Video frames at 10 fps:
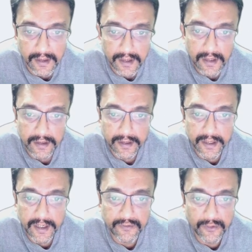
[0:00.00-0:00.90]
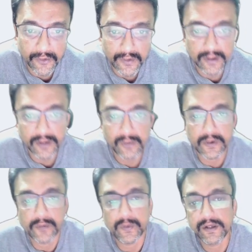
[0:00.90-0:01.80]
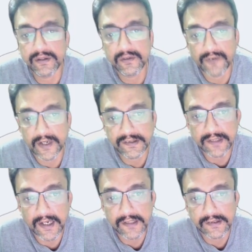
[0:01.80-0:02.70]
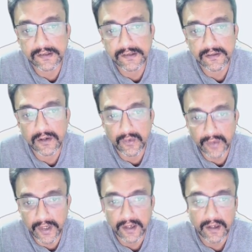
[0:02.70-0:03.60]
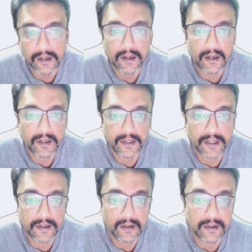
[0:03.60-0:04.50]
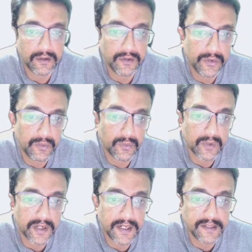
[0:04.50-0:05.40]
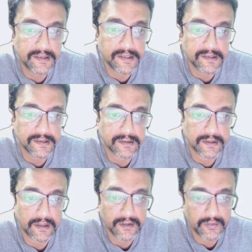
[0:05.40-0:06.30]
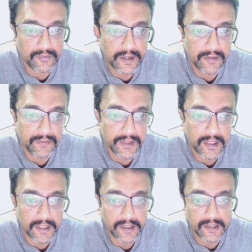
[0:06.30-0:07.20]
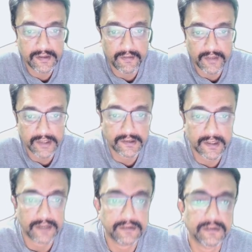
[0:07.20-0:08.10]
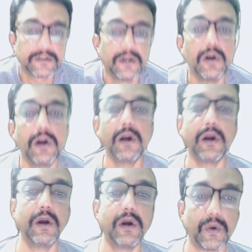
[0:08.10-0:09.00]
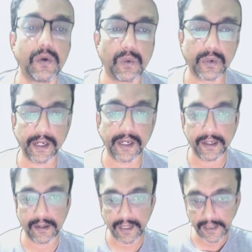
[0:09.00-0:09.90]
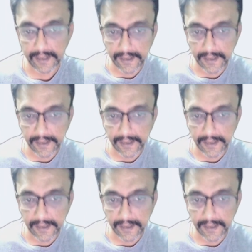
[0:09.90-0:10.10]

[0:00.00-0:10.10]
Relic 4 now requires 5 stars. Okay, and there new Relic 6 is when we need the 7 stars. Okay, great.